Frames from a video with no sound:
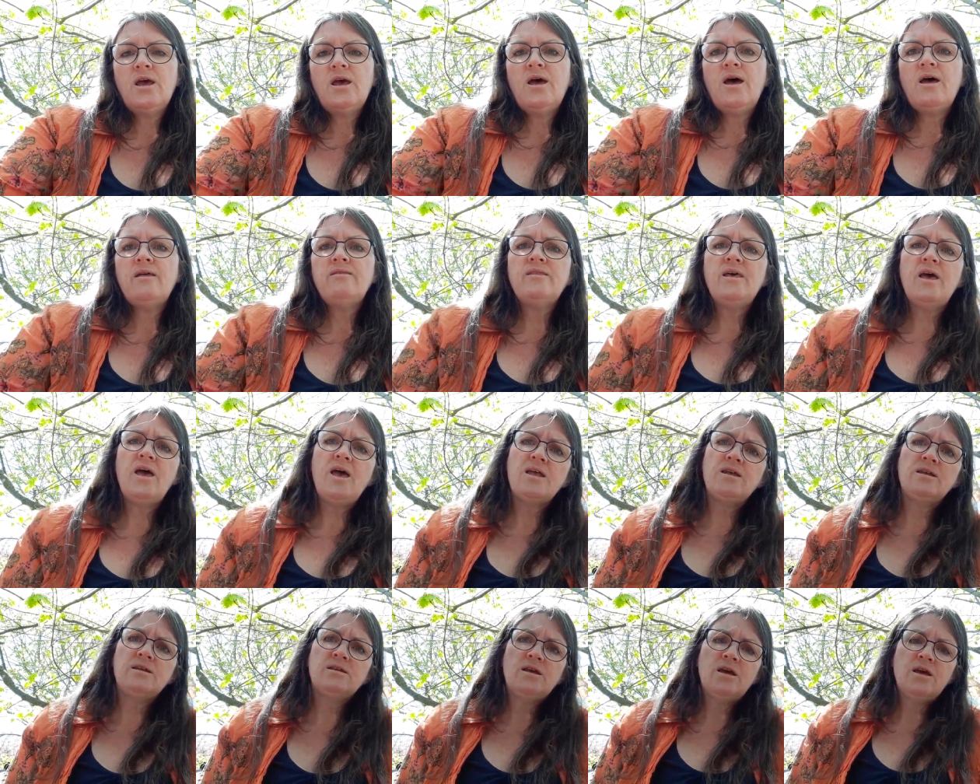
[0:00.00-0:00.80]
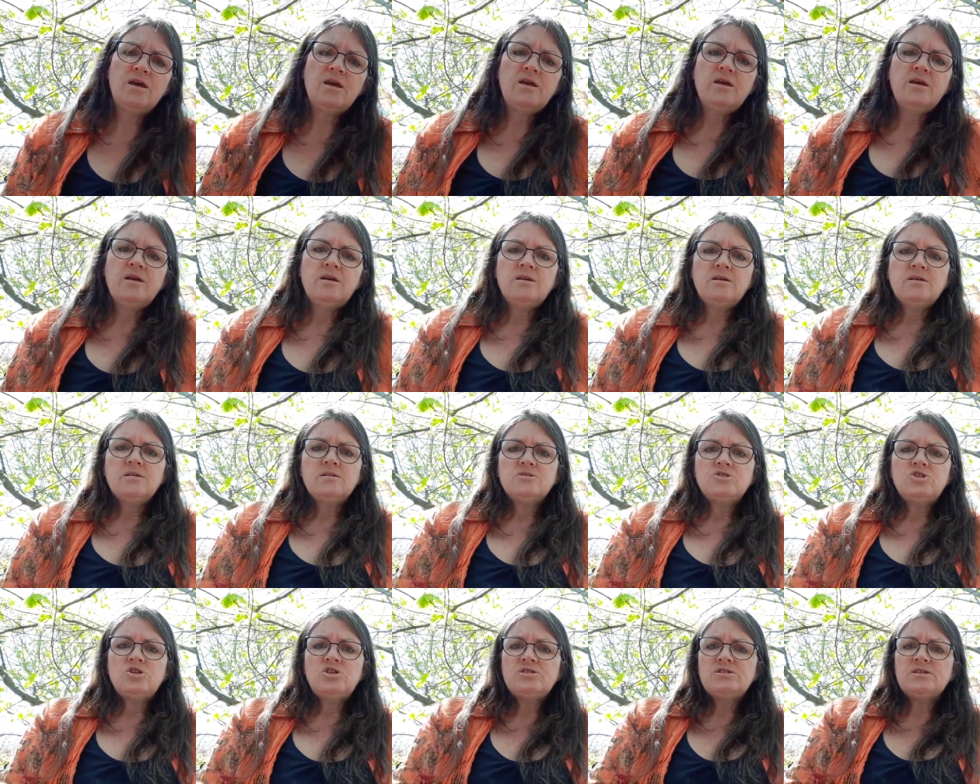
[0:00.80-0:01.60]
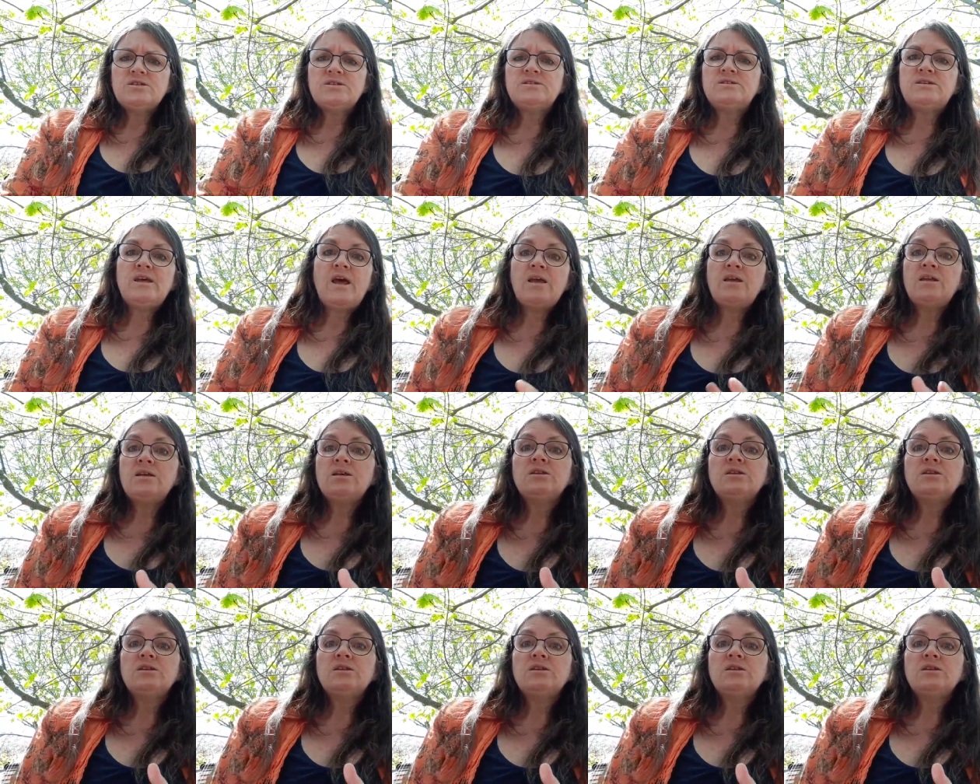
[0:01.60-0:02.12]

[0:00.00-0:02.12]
And then Jesus standing